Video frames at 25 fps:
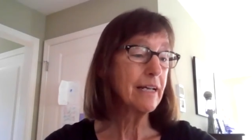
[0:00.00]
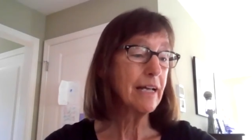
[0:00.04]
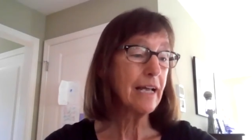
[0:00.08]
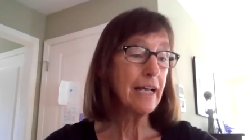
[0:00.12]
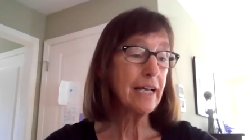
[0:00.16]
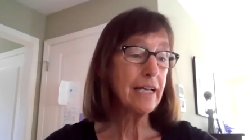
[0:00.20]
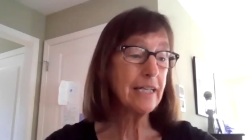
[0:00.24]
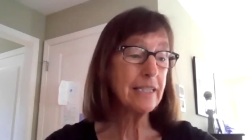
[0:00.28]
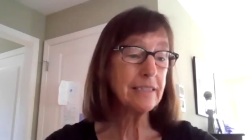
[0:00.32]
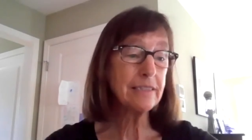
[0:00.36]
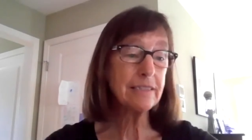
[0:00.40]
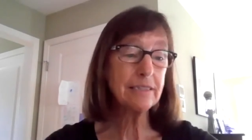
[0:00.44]

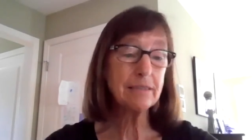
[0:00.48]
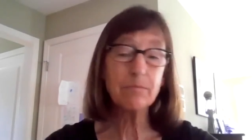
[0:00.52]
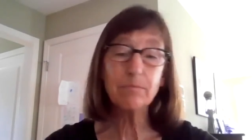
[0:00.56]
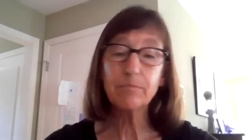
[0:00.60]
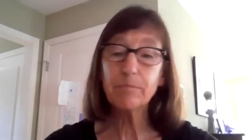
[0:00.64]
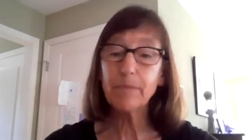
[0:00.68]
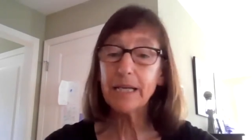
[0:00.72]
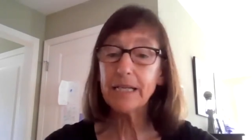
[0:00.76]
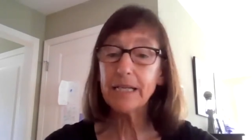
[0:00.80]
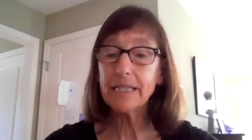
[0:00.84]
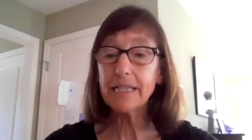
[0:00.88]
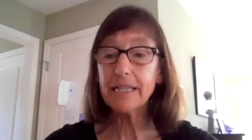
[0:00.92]
and
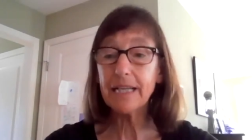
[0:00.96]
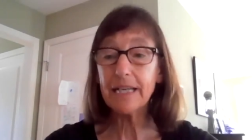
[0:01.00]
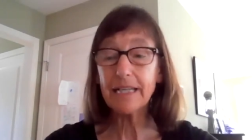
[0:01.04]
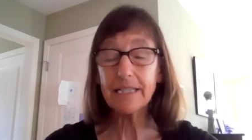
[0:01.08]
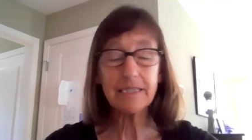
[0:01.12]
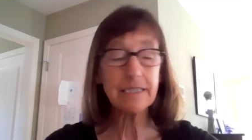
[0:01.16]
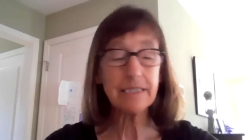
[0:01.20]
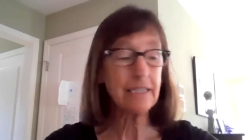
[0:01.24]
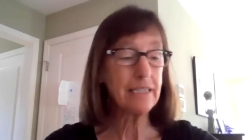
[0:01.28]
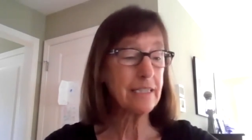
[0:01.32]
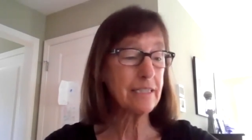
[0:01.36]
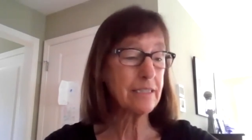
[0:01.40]
many
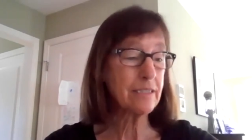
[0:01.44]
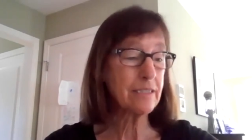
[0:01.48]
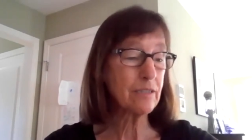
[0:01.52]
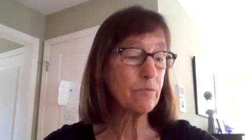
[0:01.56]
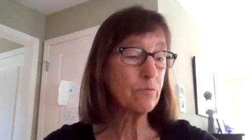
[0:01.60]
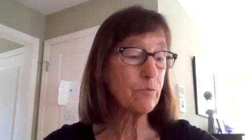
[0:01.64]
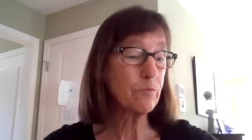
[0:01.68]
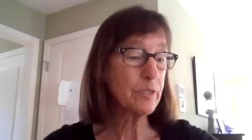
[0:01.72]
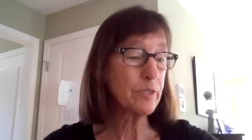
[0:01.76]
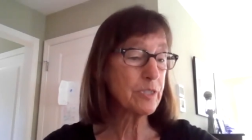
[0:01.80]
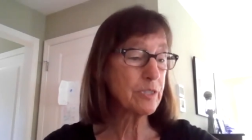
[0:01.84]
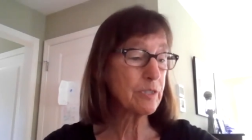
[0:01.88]
essays,
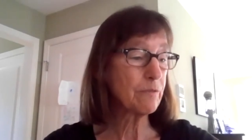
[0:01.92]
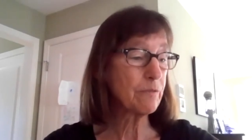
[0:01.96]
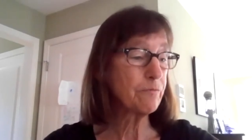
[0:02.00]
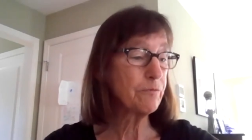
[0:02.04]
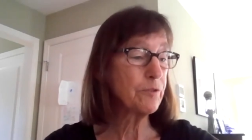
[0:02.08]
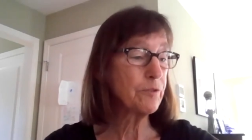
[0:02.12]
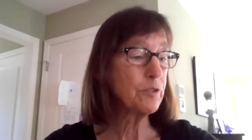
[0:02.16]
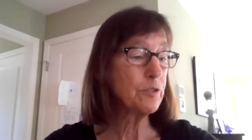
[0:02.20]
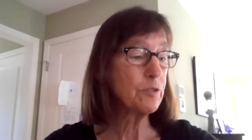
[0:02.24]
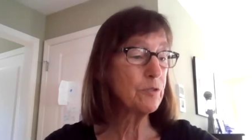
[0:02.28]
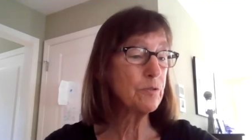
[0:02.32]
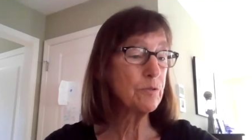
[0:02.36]
of which a
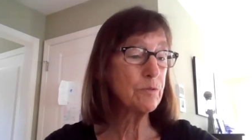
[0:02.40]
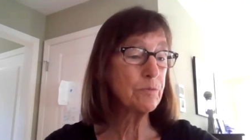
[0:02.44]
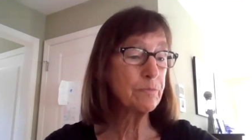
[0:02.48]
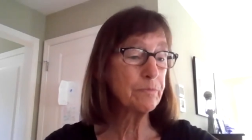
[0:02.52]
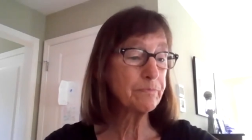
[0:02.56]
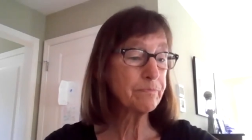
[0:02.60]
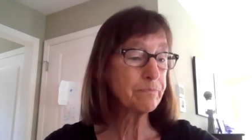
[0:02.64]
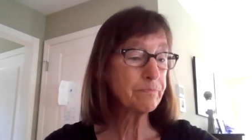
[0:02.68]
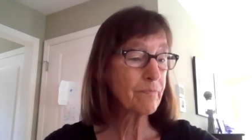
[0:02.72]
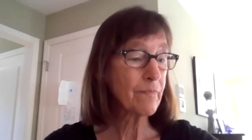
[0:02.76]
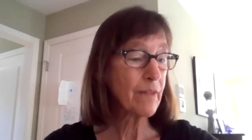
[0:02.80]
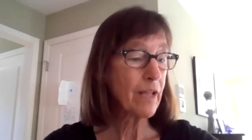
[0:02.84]
few
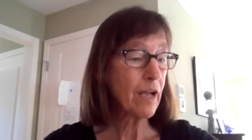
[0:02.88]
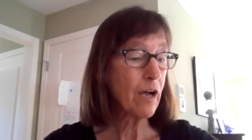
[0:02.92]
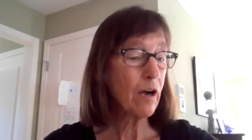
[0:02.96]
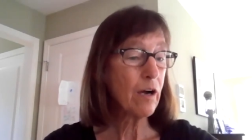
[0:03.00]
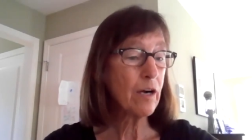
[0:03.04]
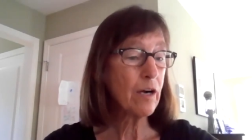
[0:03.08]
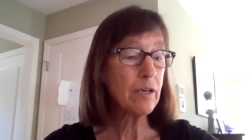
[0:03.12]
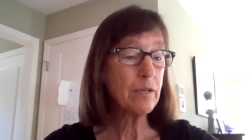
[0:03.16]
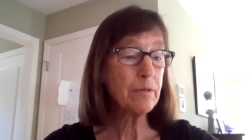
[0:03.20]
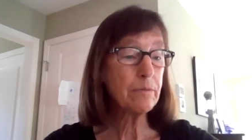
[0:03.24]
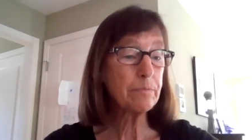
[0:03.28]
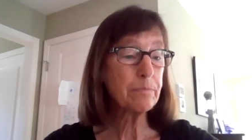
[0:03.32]

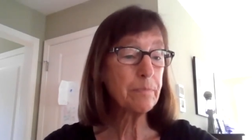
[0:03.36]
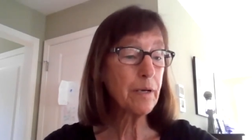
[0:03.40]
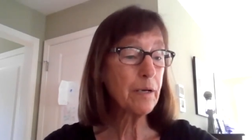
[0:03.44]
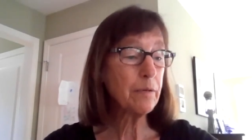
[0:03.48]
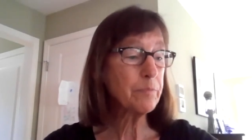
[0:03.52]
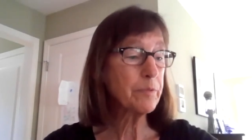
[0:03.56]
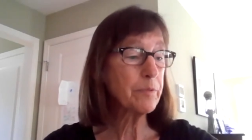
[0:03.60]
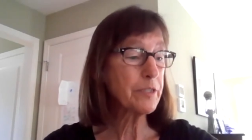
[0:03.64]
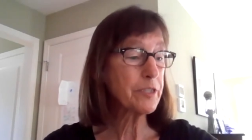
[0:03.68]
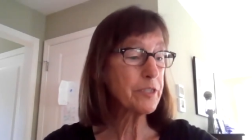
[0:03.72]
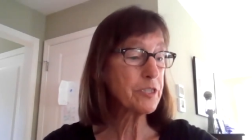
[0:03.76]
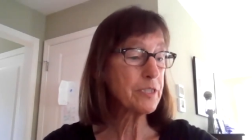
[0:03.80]
are
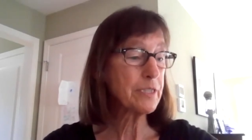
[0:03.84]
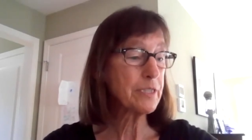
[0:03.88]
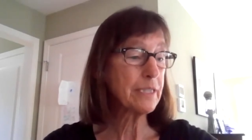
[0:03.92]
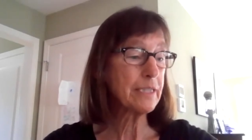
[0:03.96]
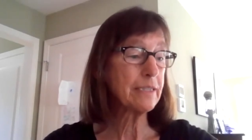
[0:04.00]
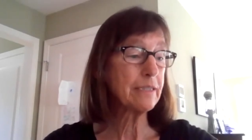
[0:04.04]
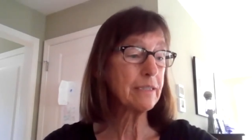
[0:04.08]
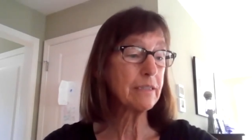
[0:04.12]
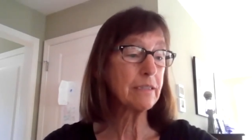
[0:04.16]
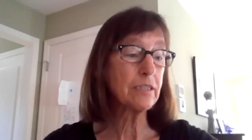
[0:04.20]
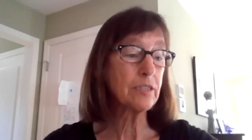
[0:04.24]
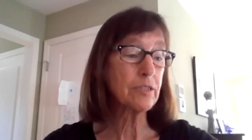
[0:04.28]
published
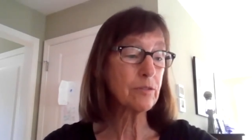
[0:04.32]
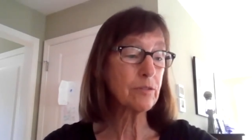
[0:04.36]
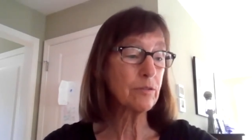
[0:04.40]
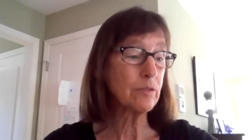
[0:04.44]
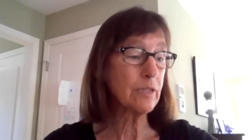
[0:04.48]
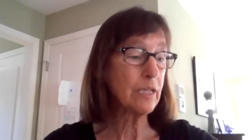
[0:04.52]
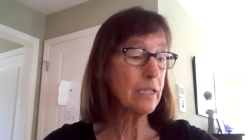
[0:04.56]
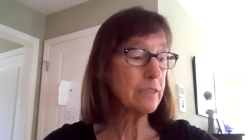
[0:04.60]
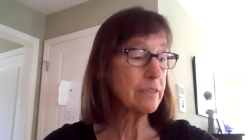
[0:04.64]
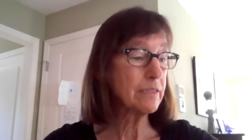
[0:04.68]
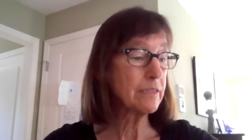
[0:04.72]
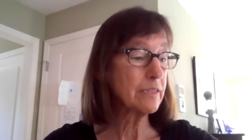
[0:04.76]
in
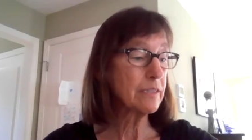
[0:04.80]
Little